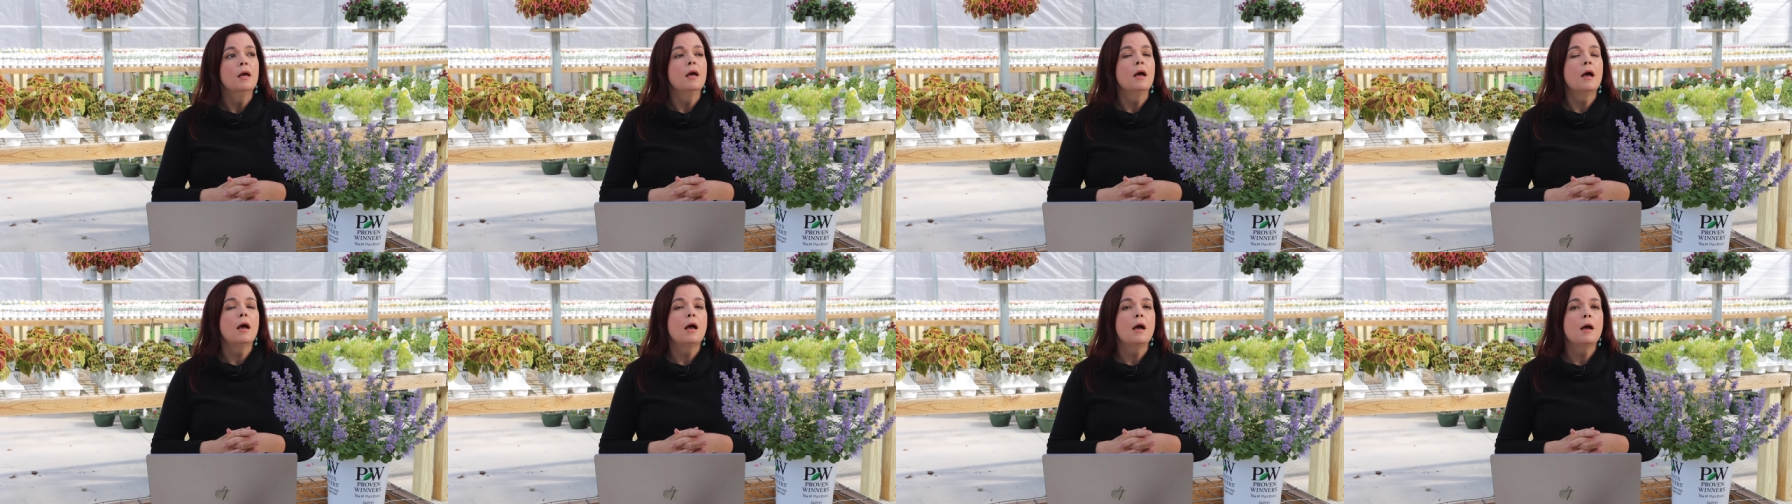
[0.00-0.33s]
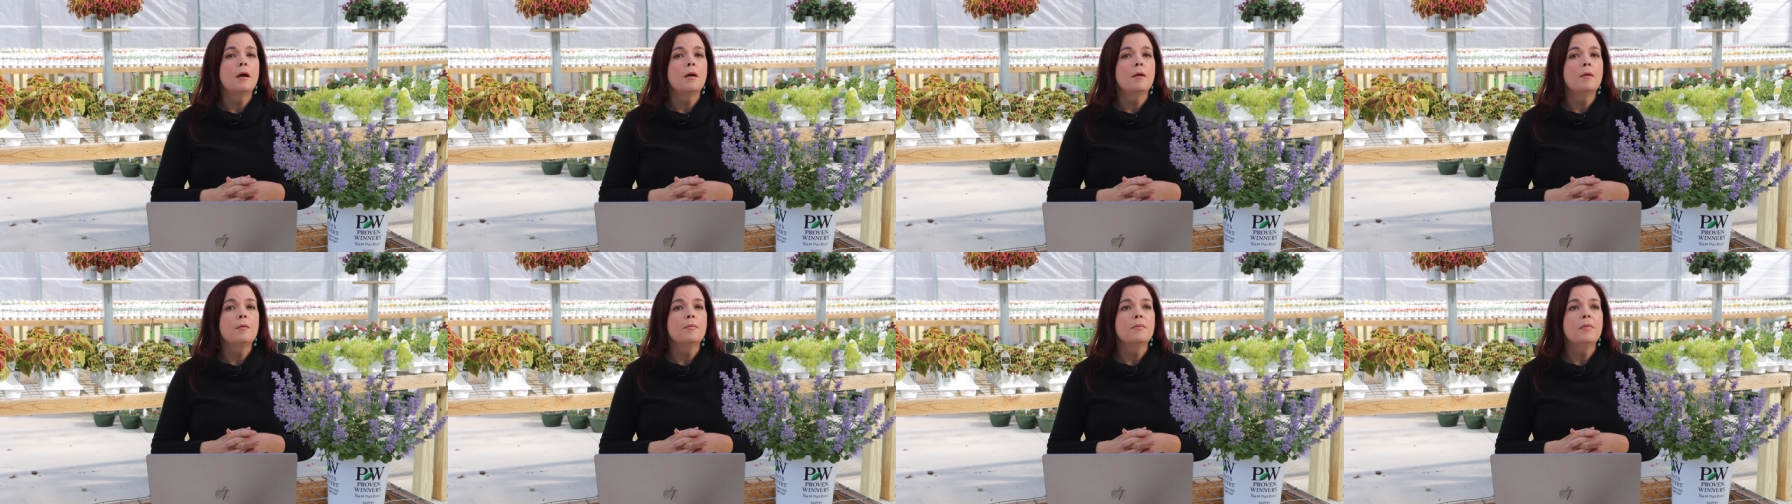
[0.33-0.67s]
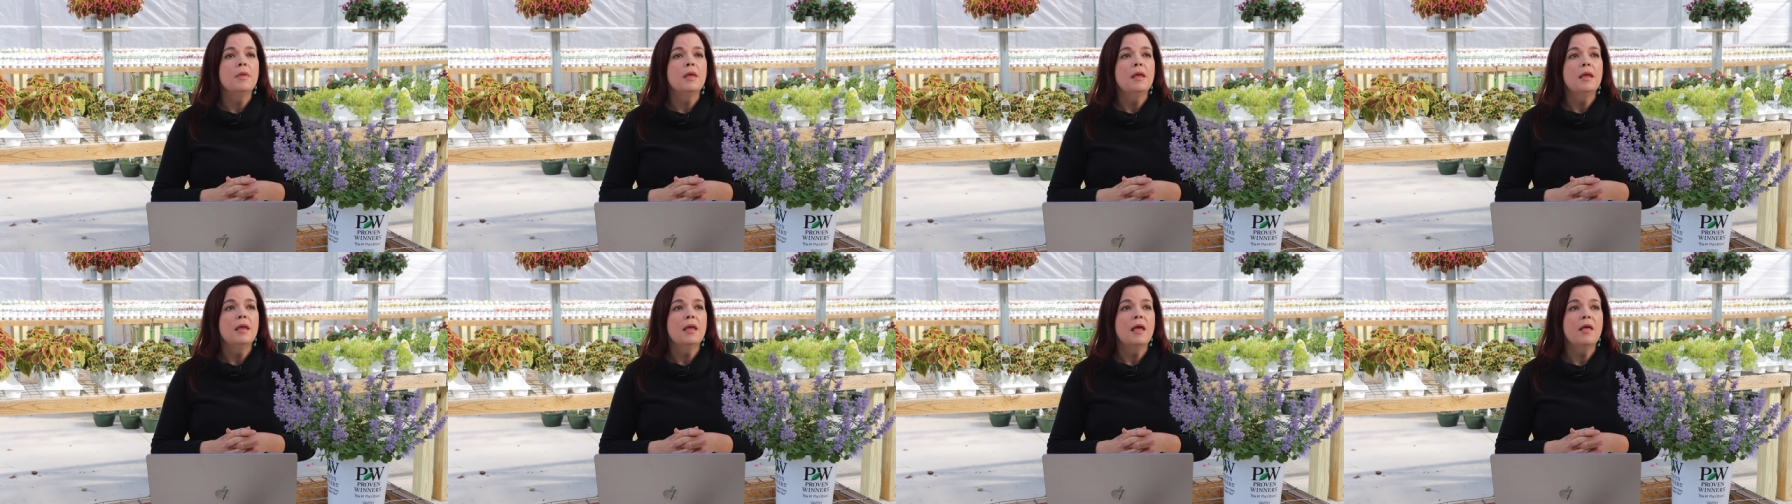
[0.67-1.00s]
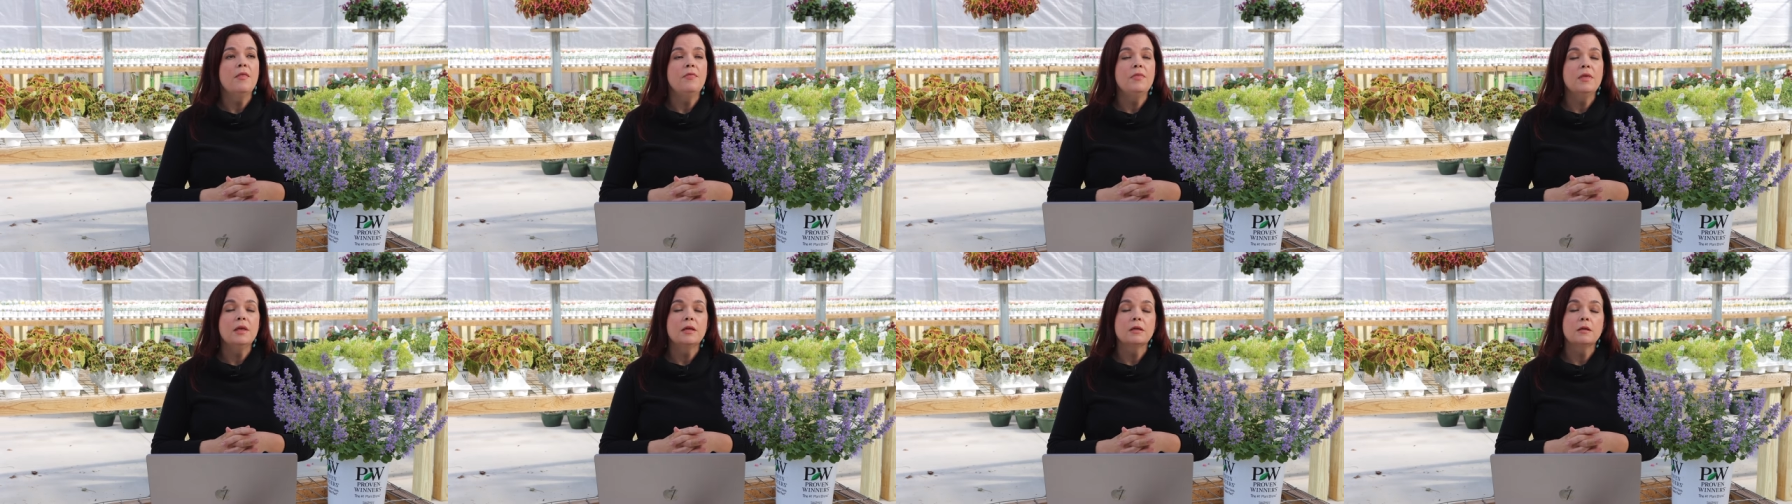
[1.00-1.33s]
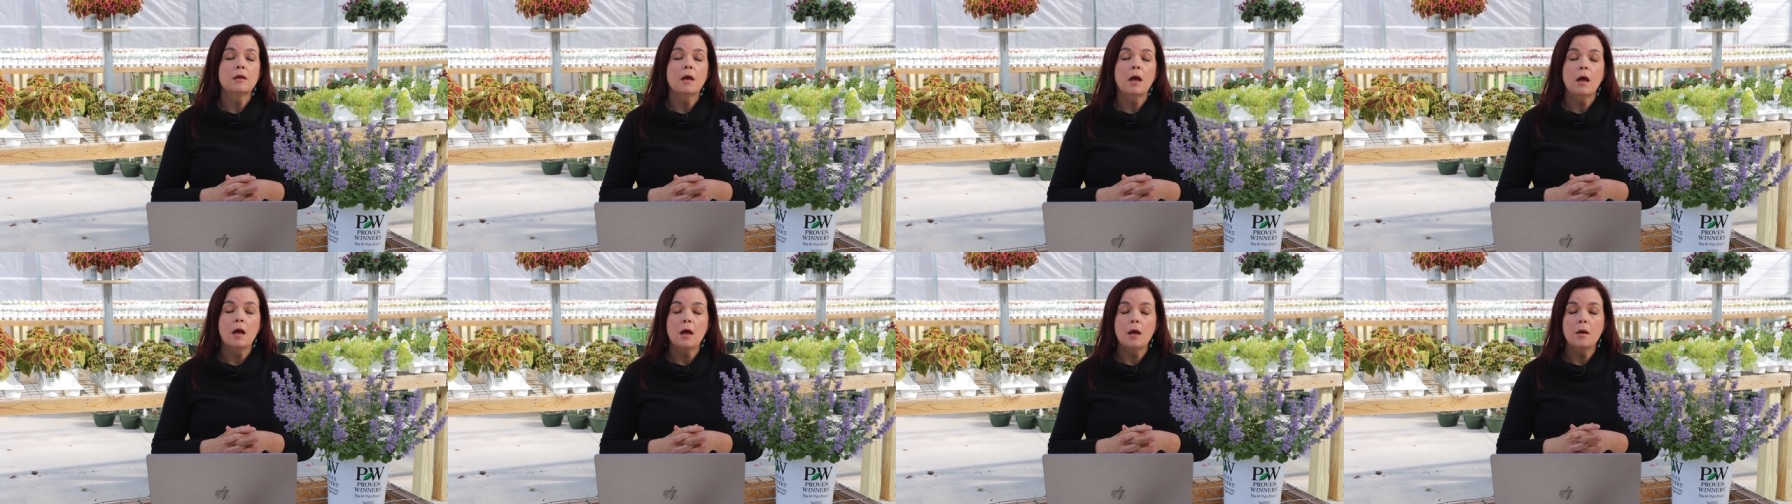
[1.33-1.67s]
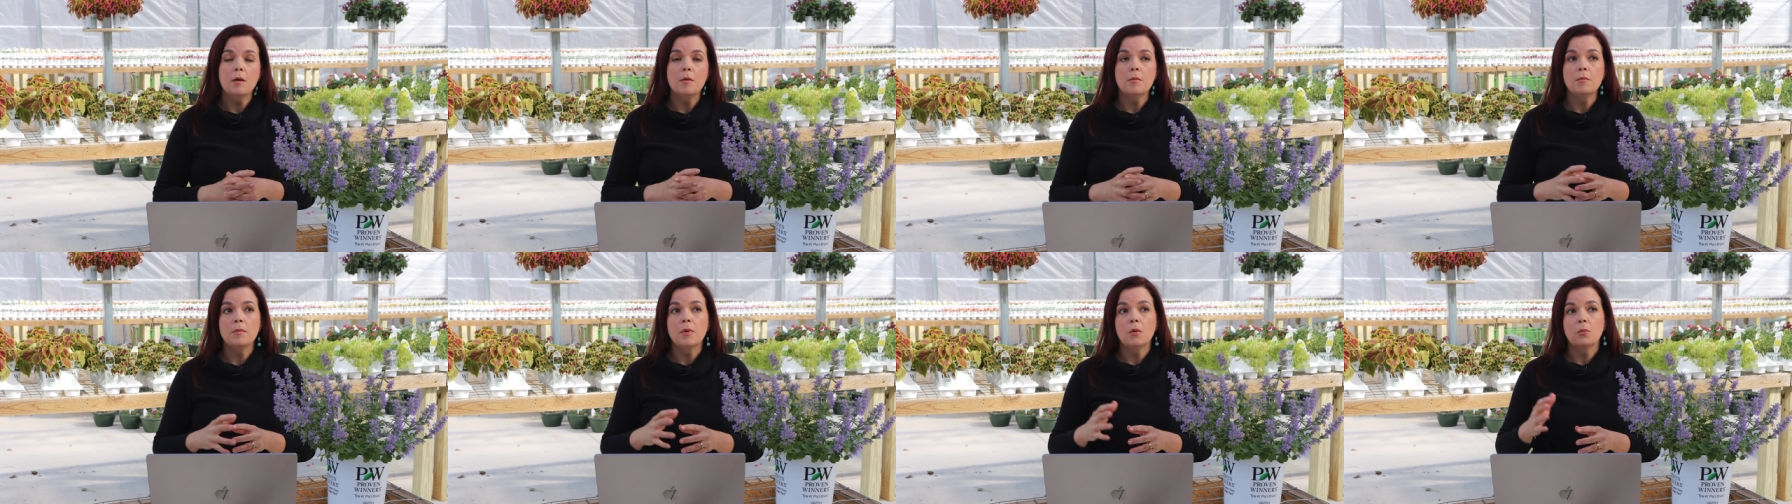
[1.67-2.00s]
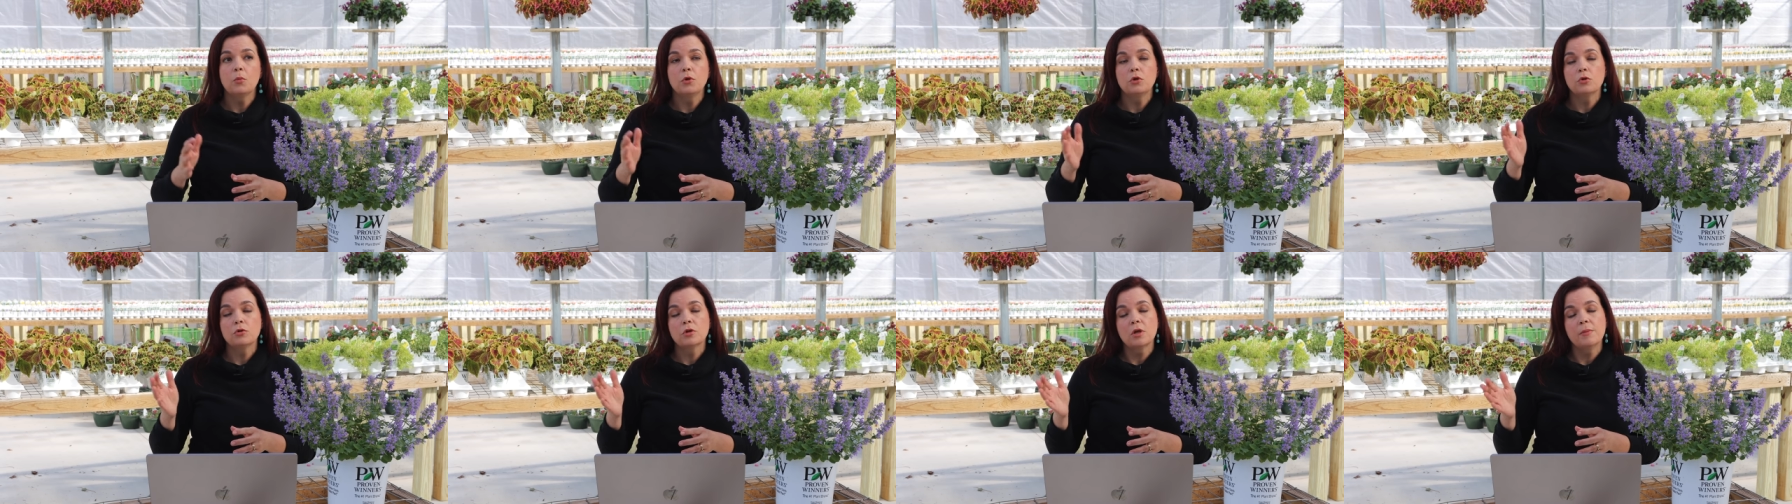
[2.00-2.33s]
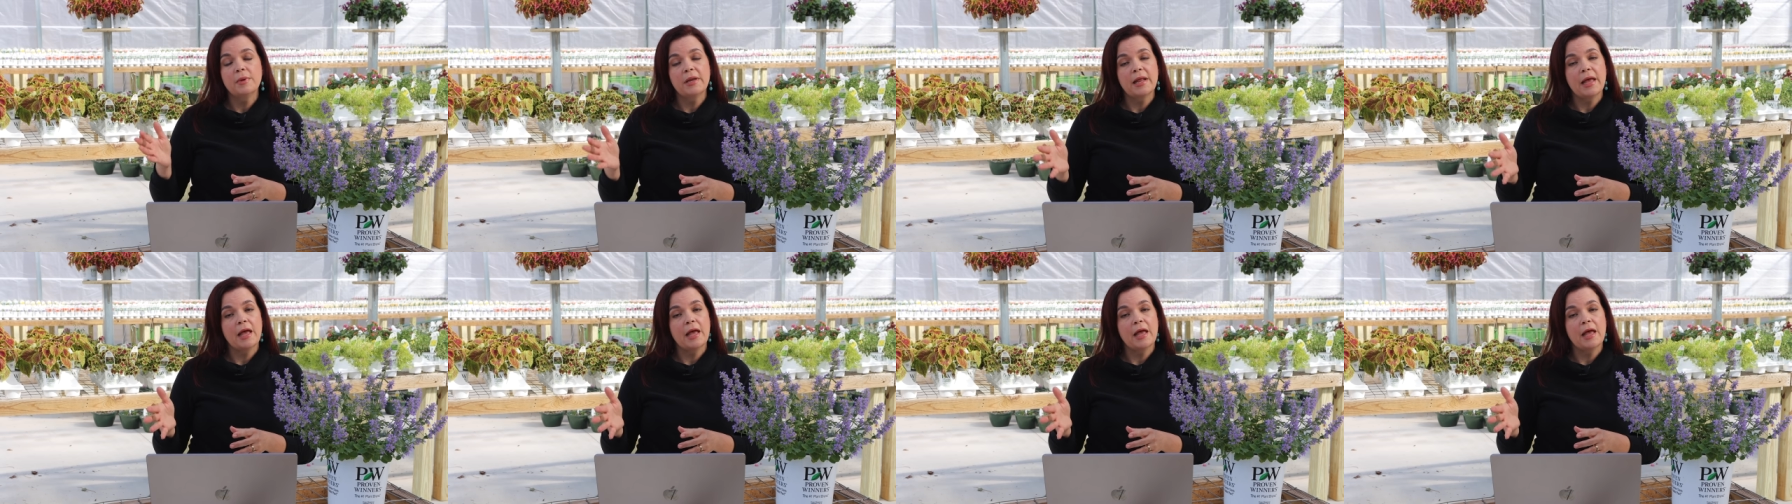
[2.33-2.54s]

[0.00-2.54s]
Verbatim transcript: Um, and then come when you're coming